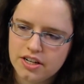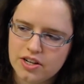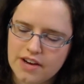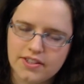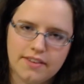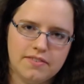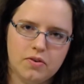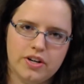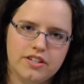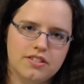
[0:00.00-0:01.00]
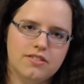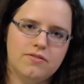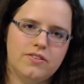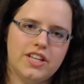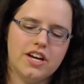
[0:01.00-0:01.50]
You have a lovely voice.
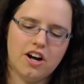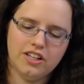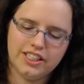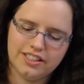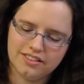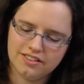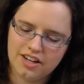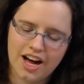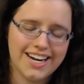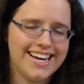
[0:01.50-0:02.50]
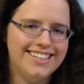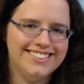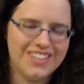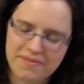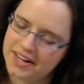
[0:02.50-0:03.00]
What do they call it? Honey.
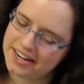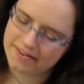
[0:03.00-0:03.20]
You have a honey